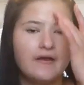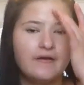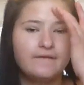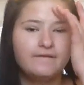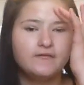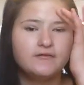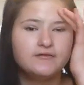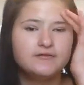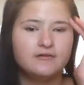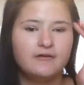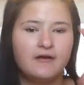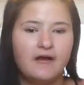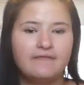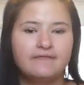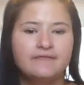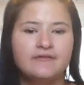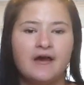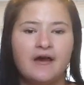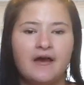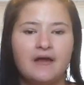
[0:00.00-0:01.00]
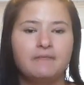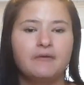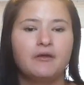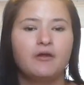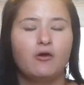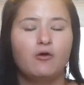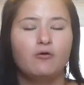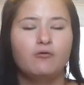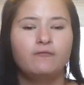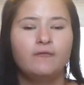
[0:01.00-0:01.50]
that, if you still have time,
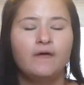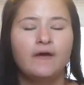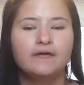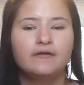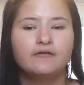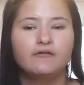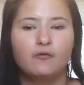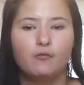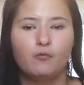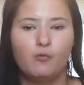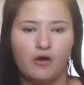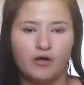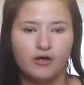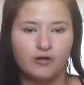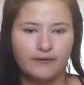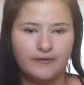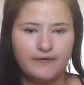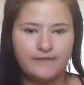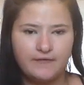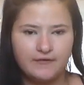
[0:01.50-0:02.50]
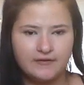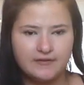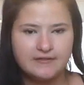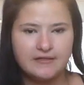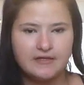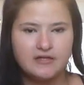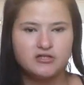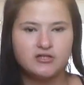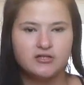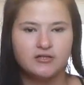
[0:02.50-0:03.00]
go find the water refill
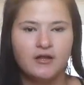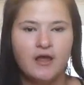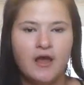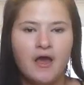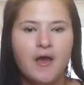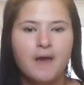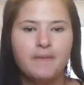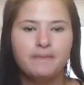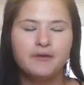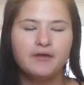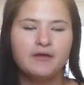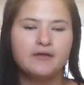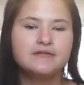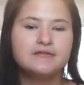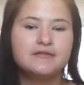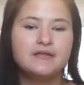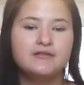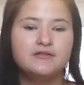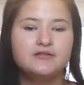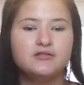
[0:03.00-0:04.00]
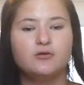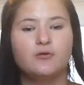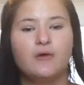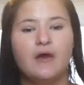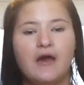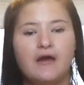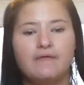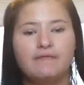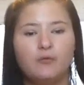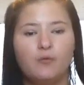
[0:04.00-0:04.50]
station, because they do
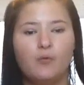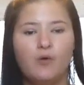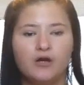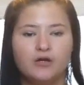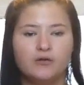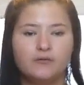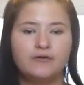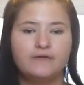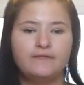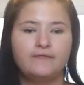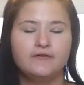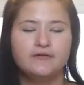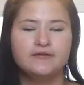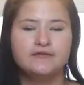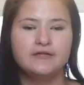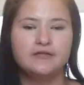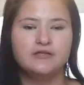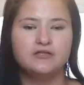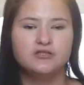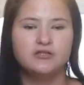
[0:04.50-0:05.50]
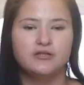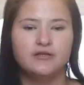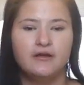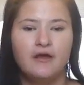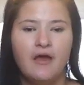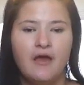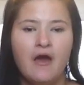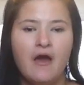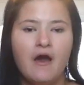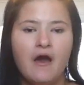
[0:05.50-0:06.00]
have a water refill station.